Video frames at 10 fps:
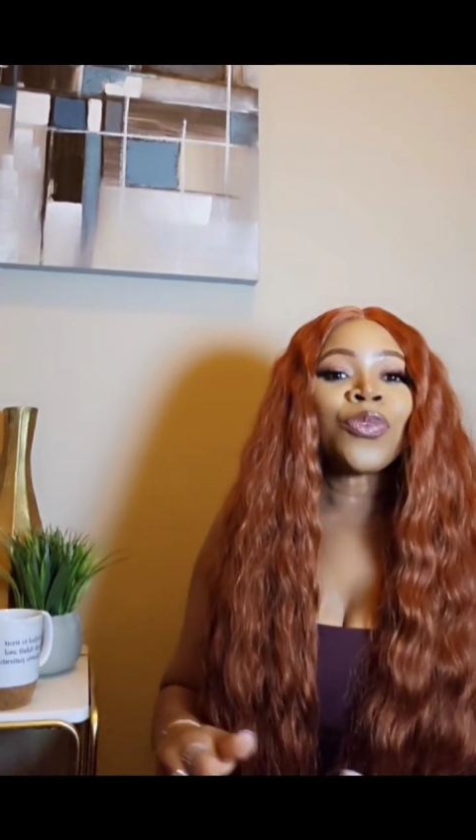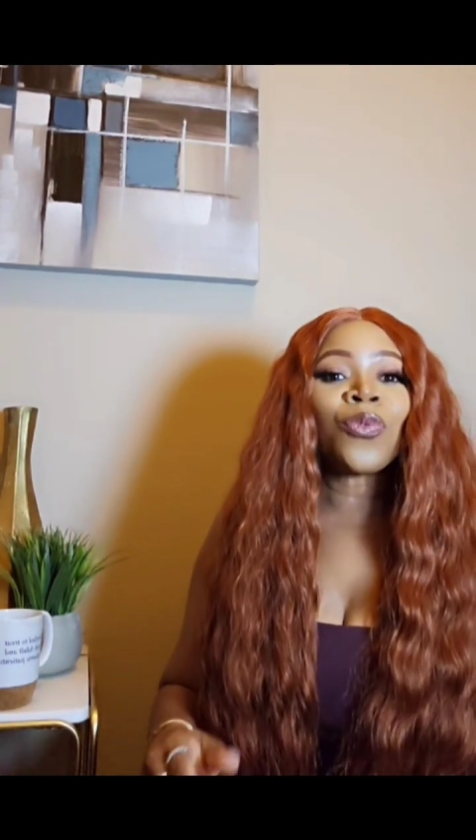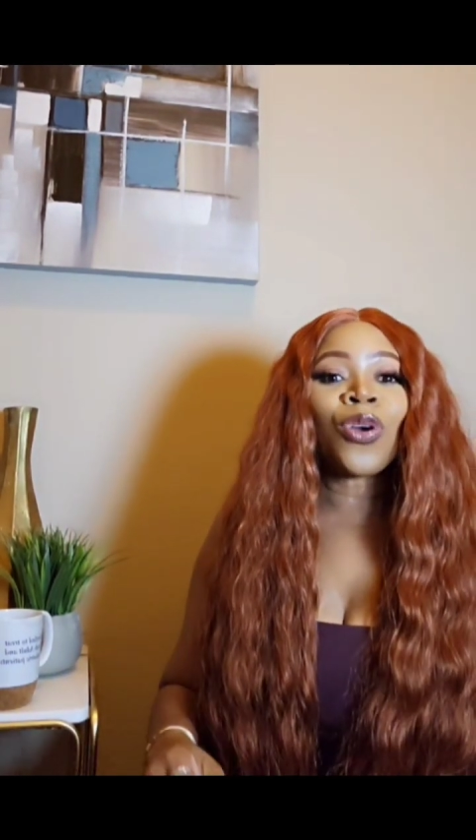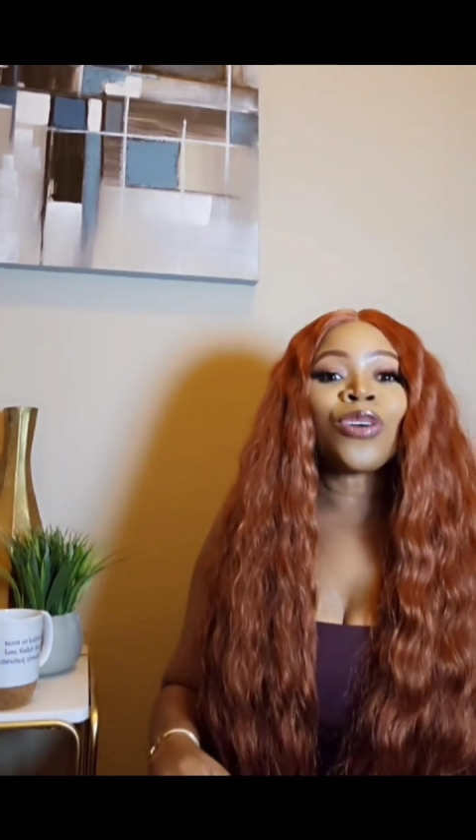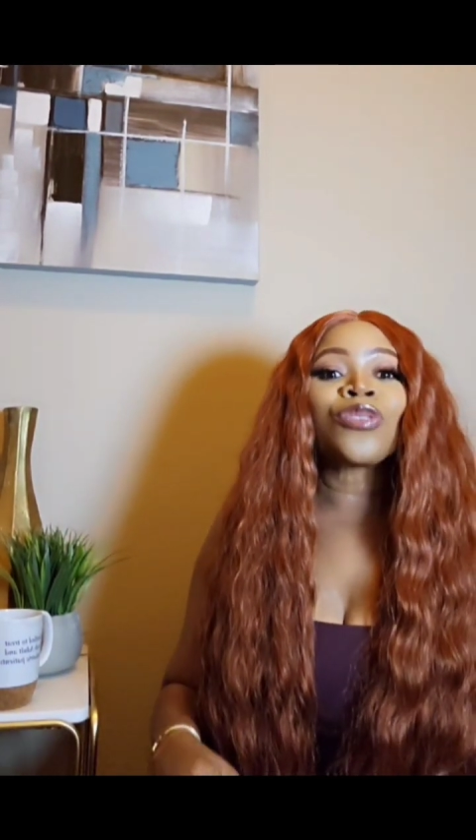
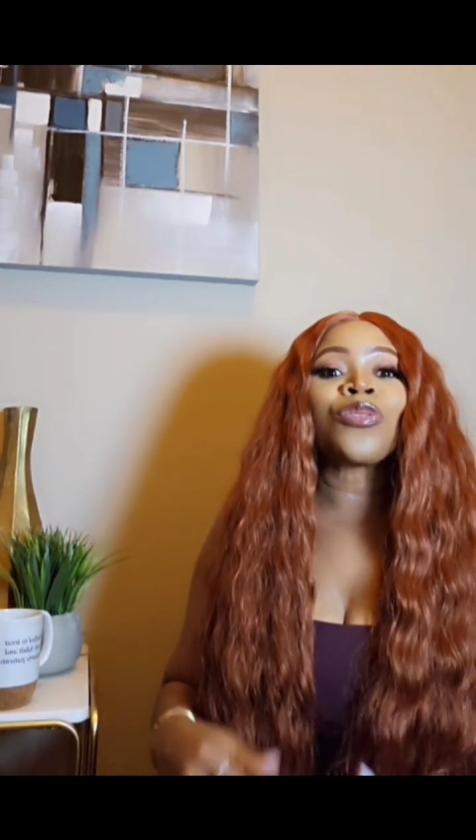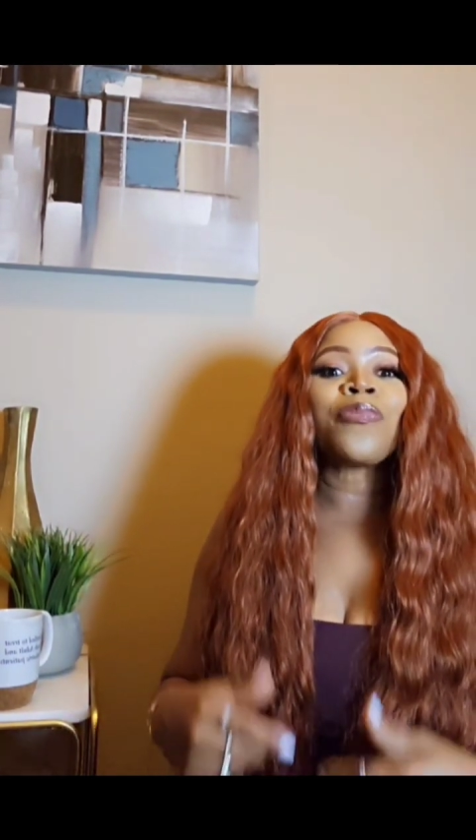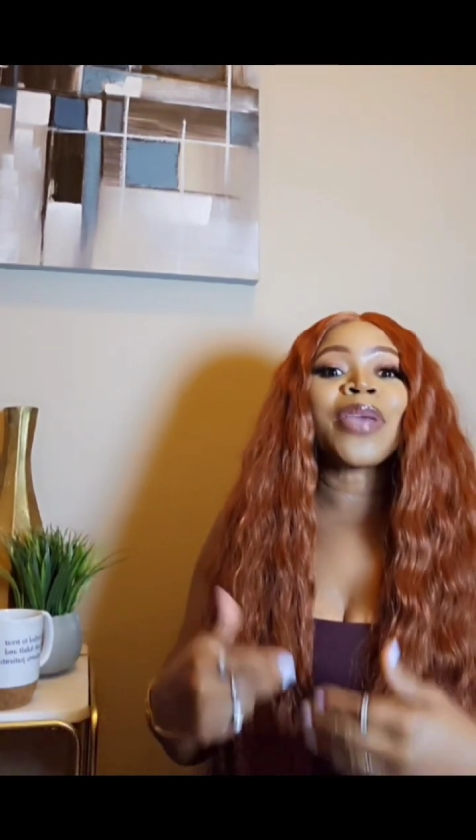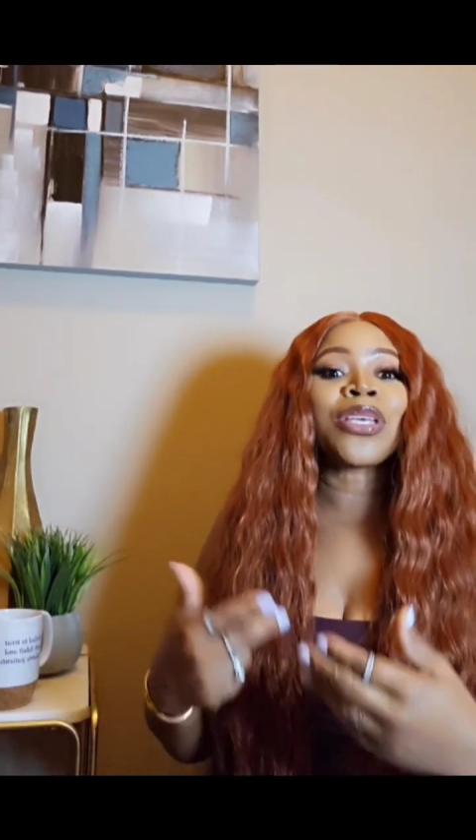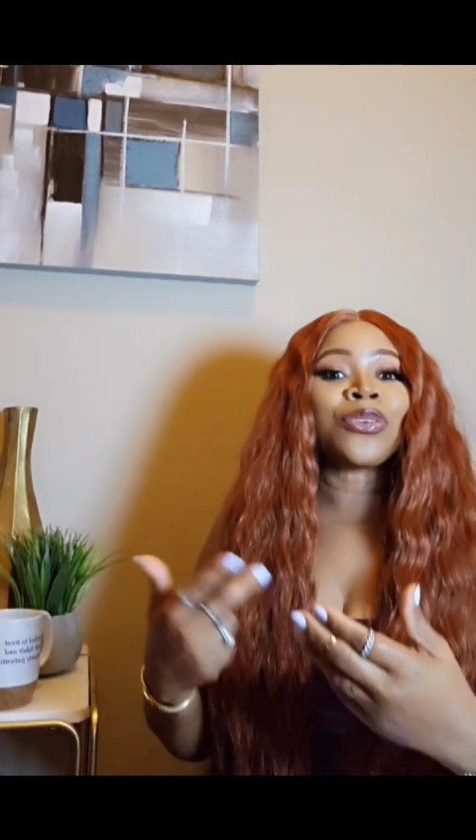It will
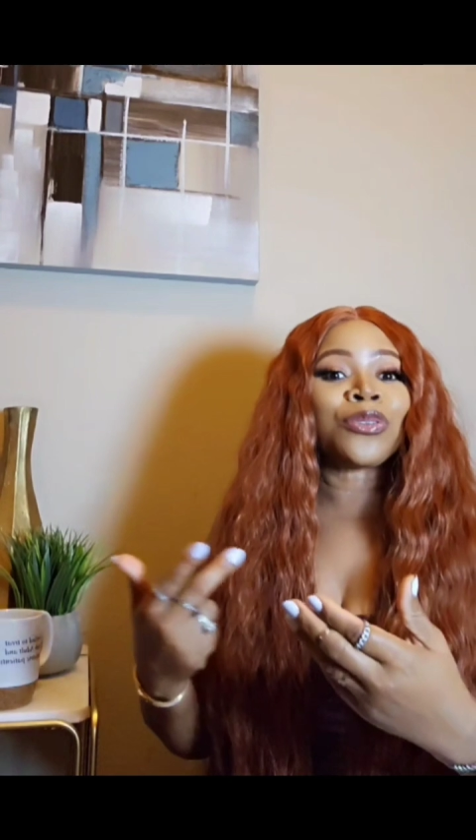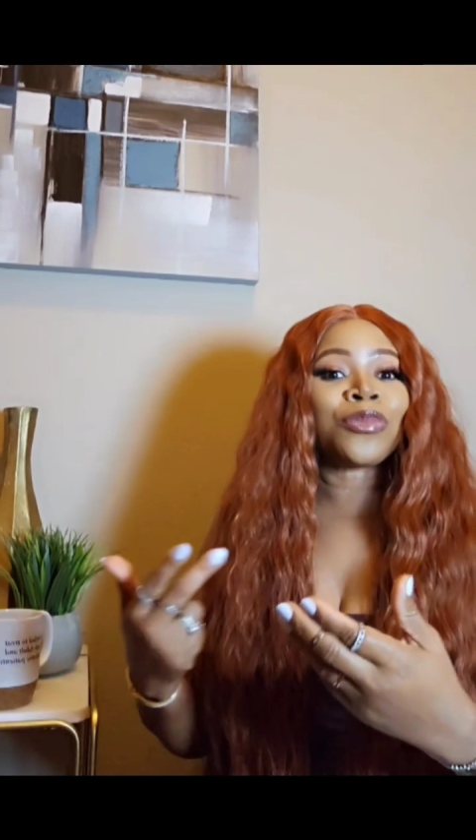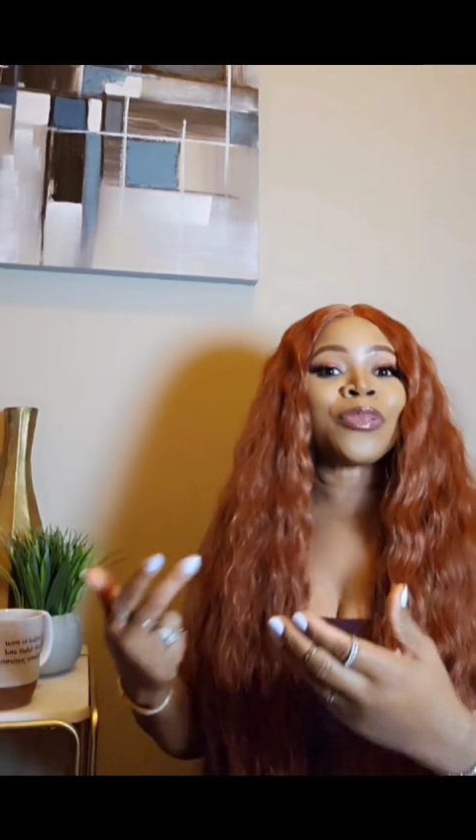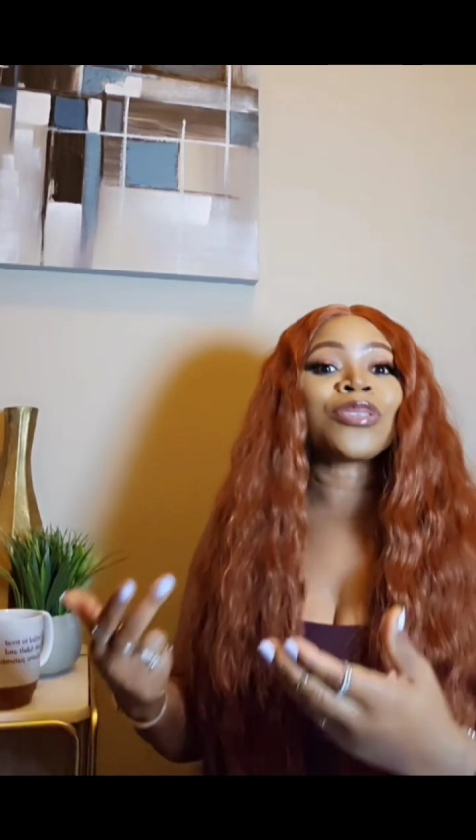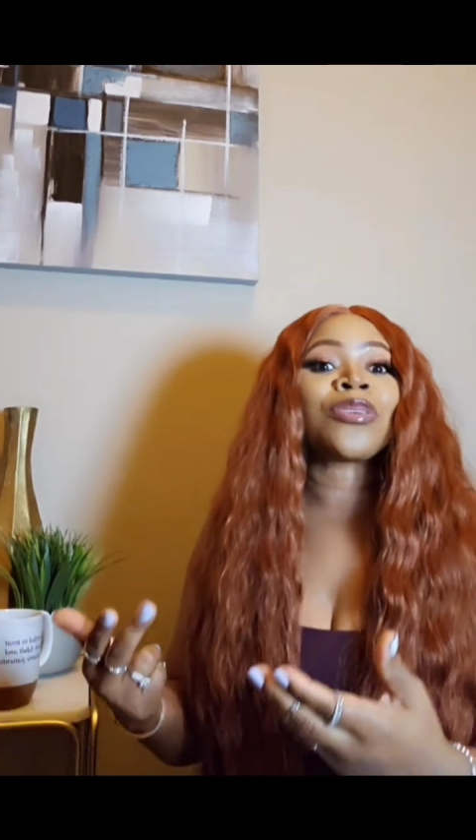also make you
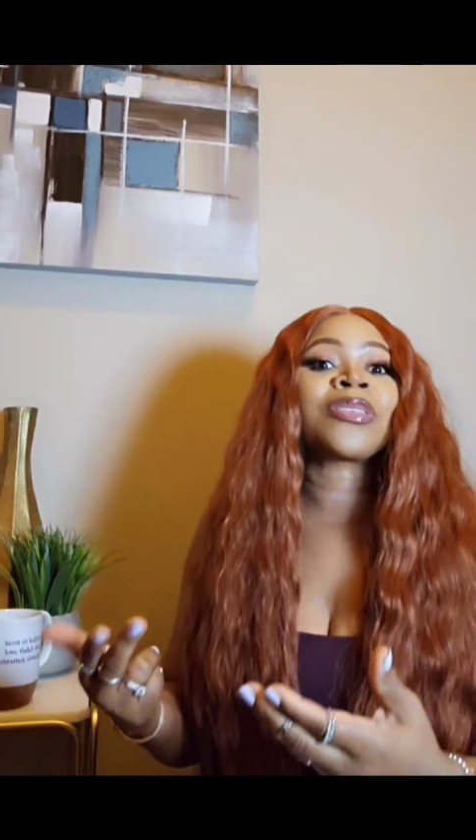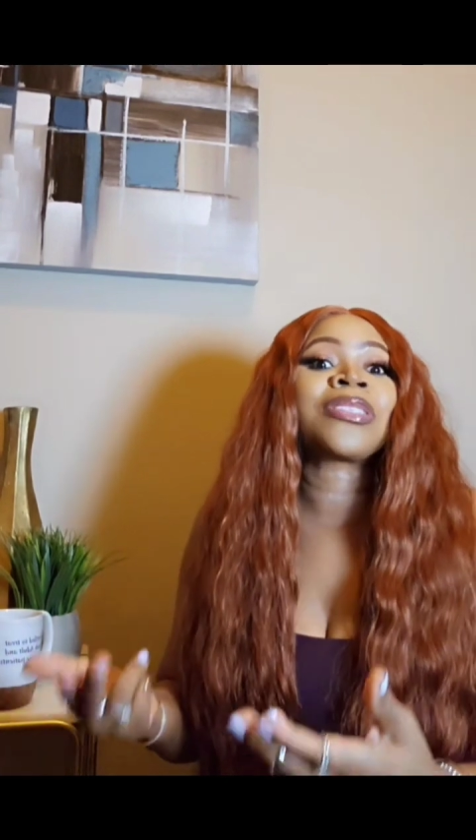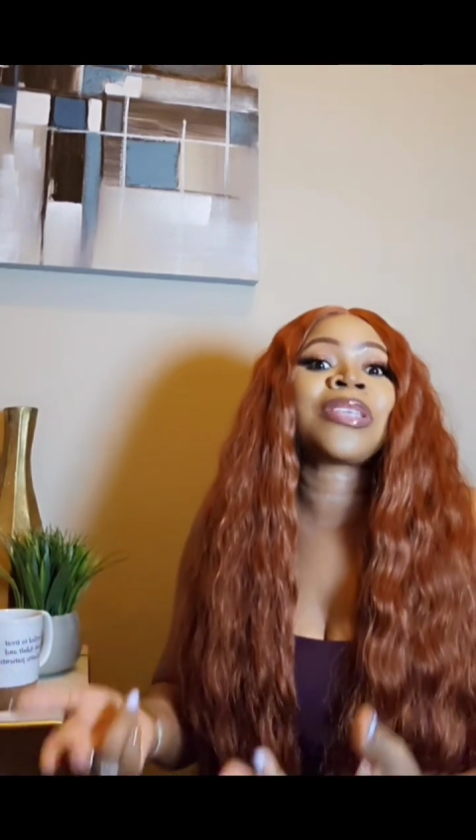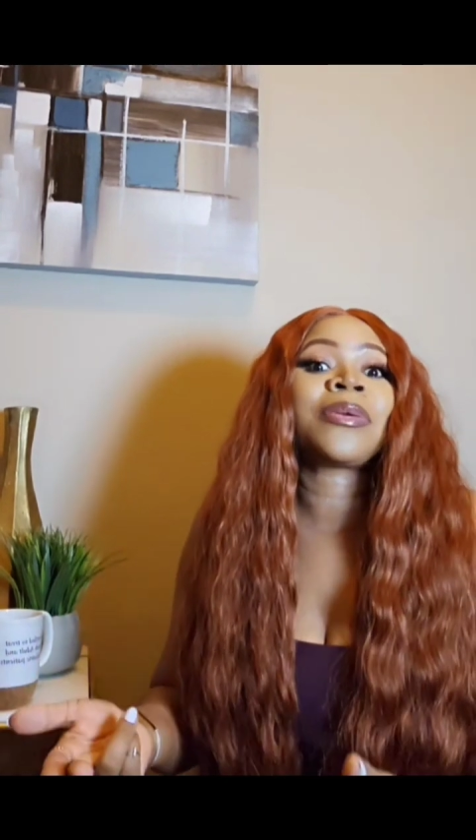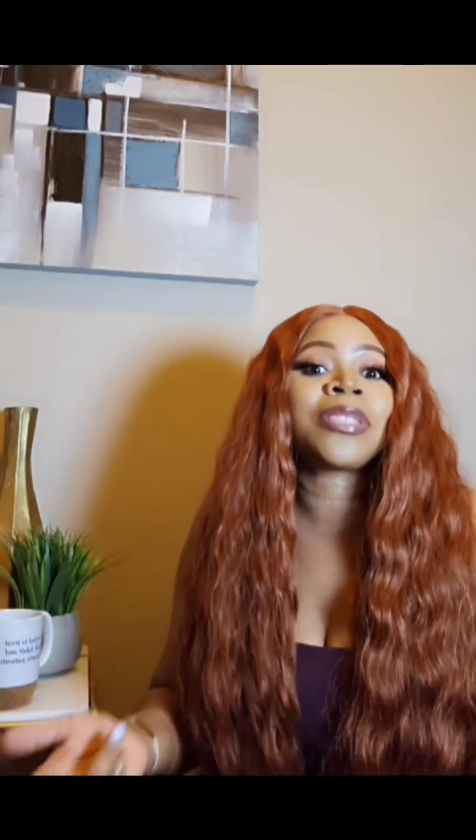to be
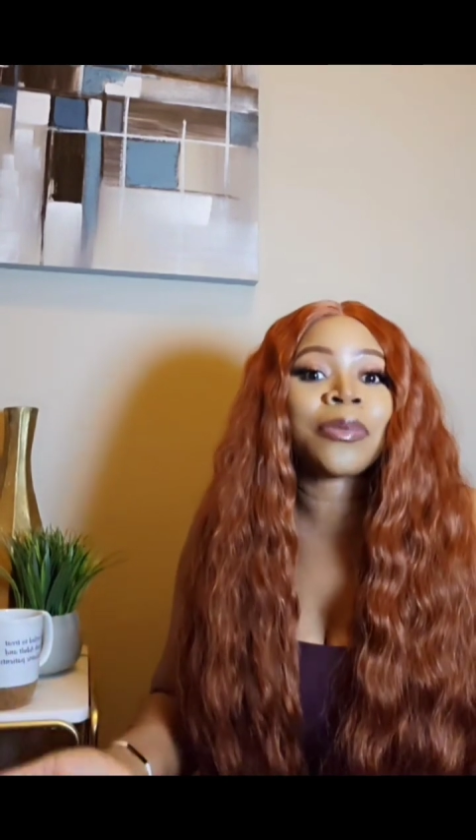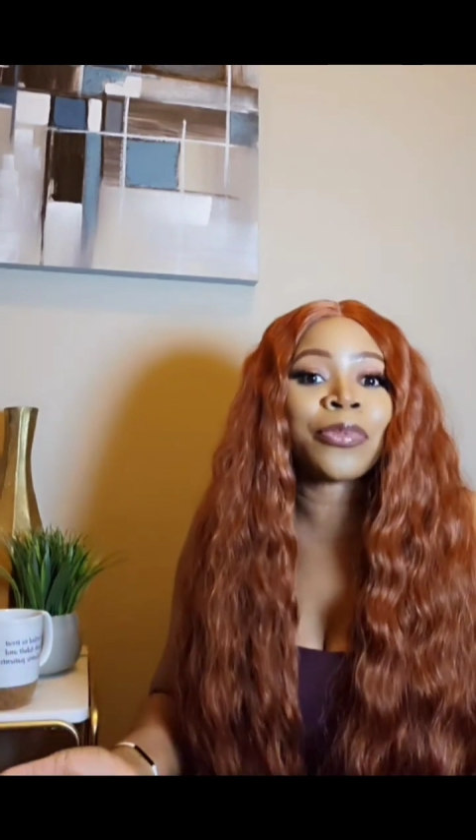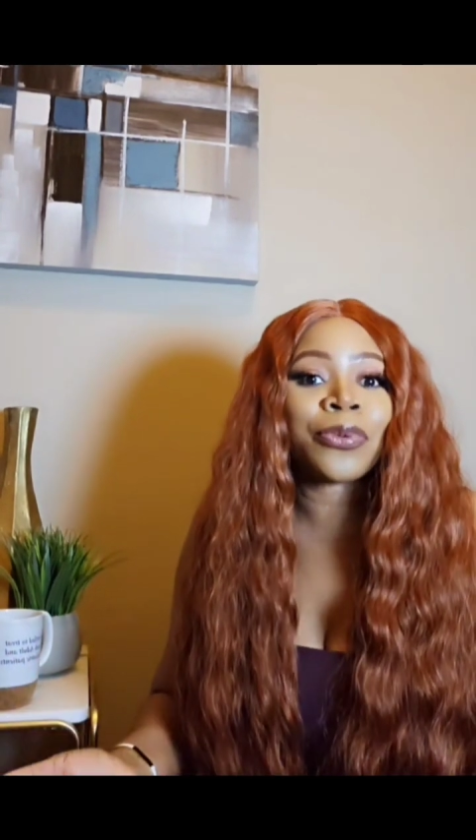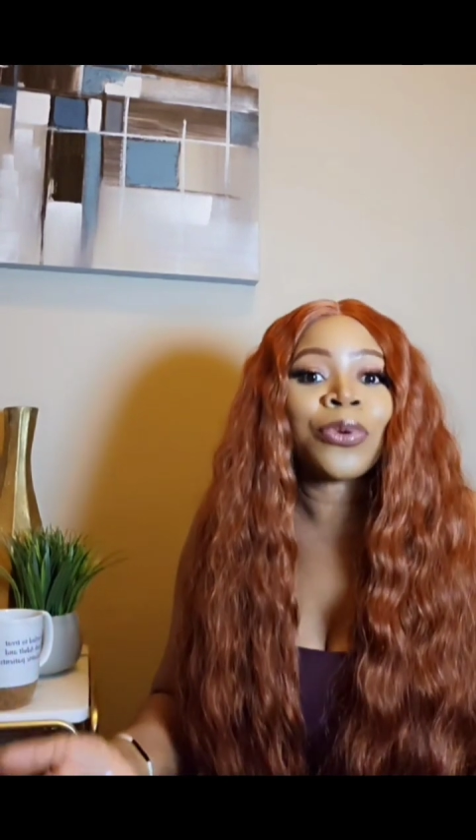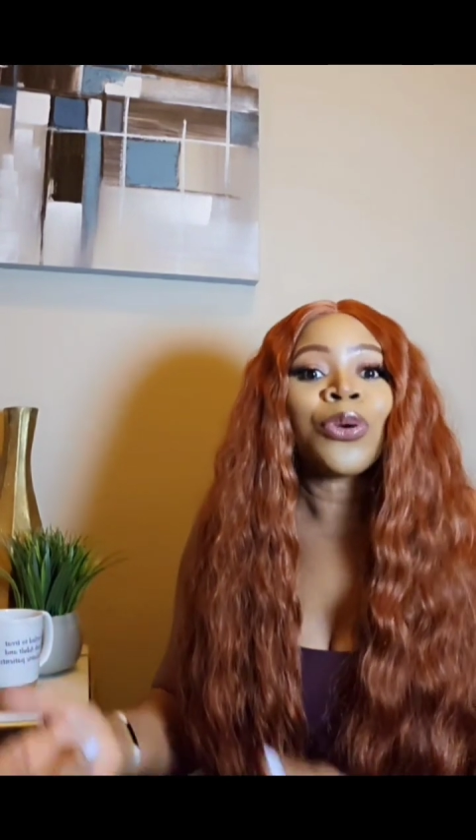
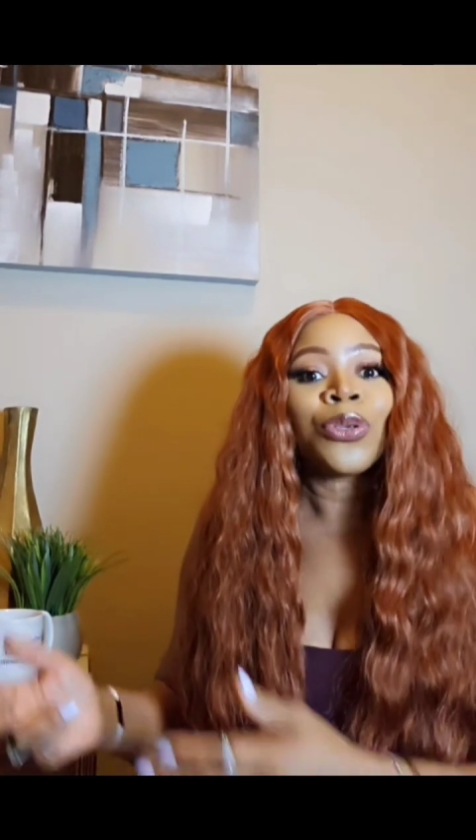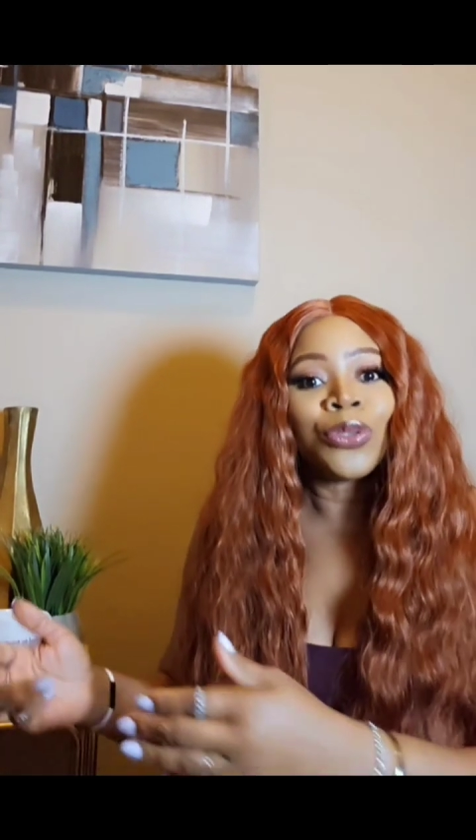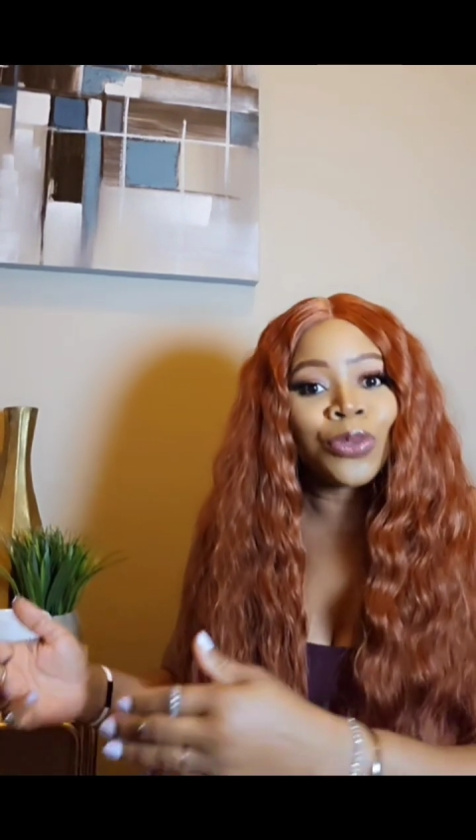susceptible